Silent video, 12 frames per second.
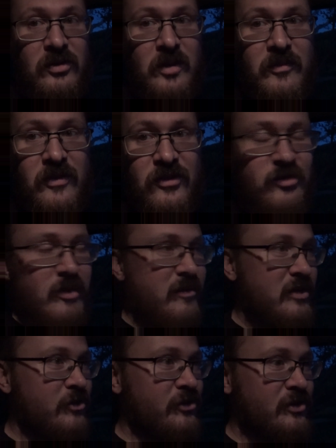club fish
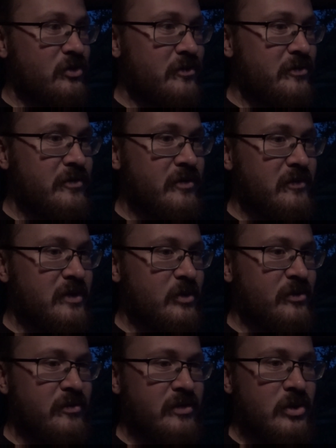in my videos. I don't know if
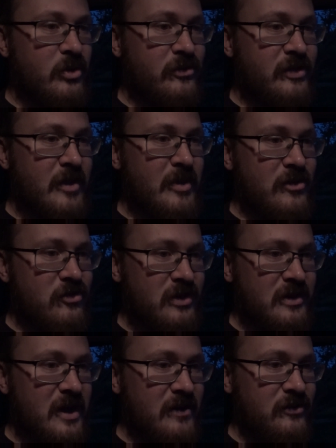anyone's ever noticed that, but I
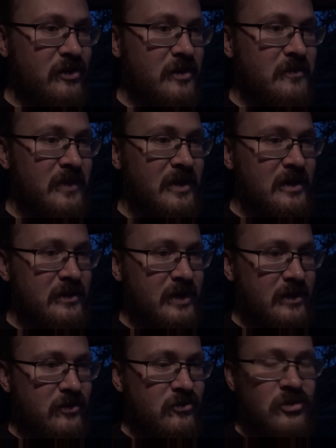try not
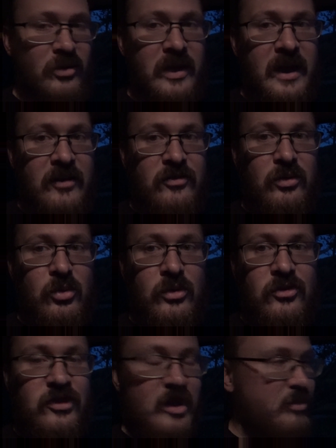to show the
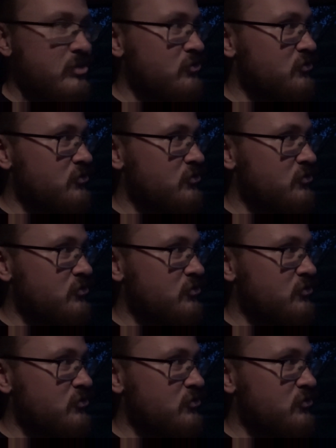actual wood shampoo